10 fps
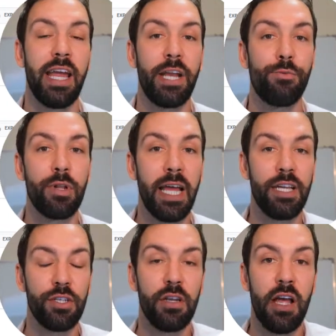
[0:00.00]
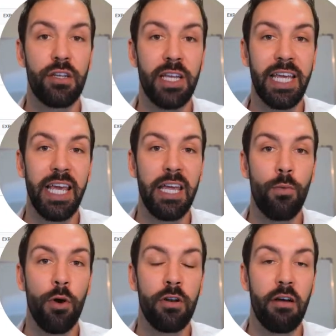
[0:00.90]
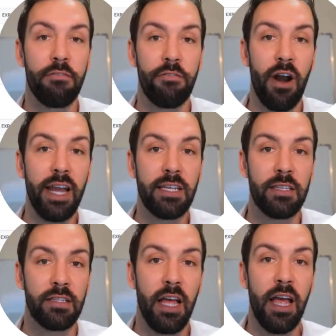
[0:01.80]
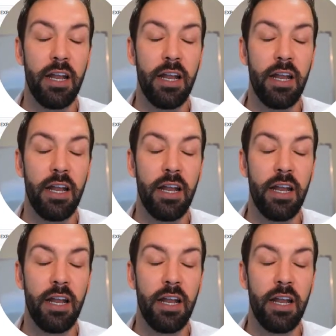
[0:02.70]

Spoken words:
in relation to keyword phrases.